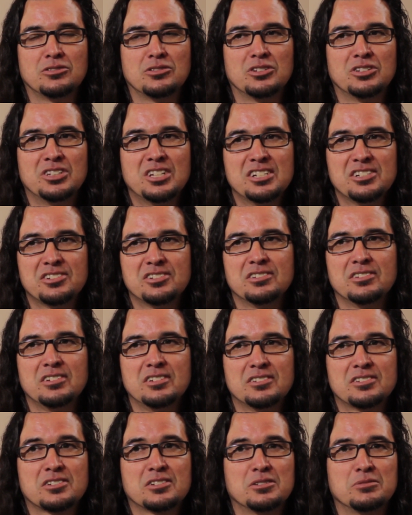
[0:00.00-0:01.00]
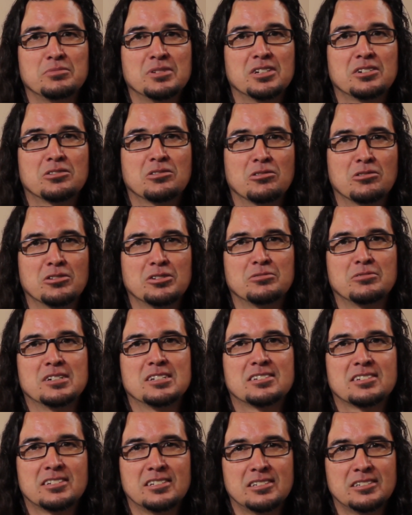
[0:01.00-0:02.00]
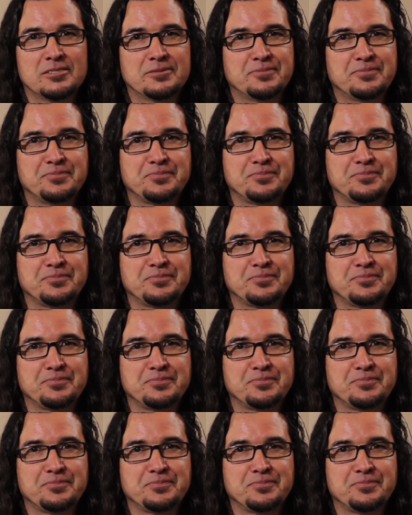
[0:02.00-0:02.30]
Initially, it's going to be corn whiskey